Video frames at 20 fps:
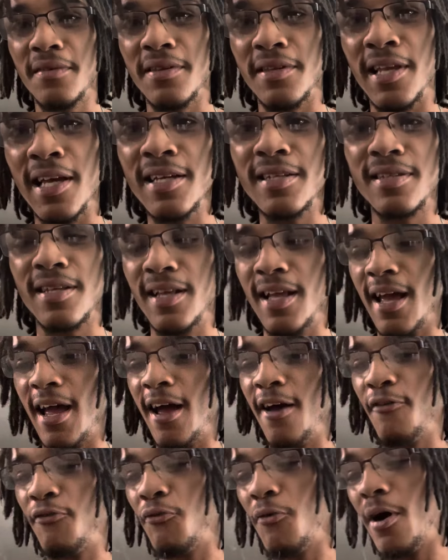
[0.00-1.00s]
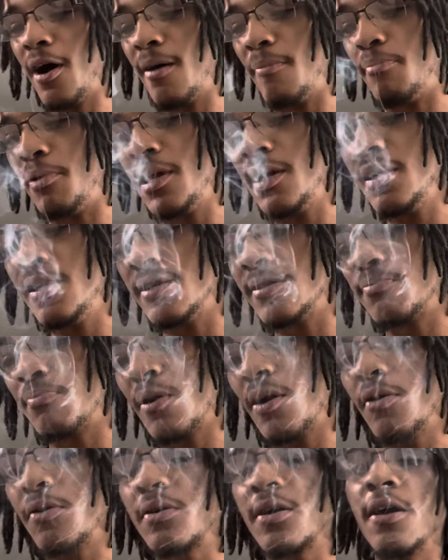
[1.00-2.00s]
This and the FYBs,
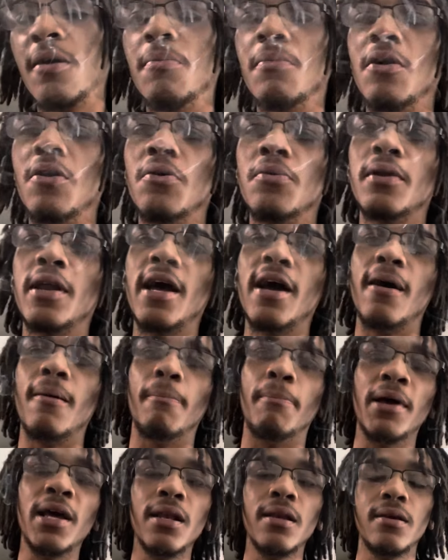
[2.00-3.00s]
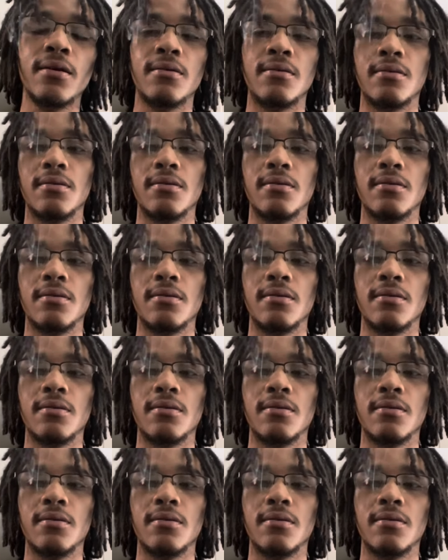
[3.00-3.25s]
bro. Come on now, Billy.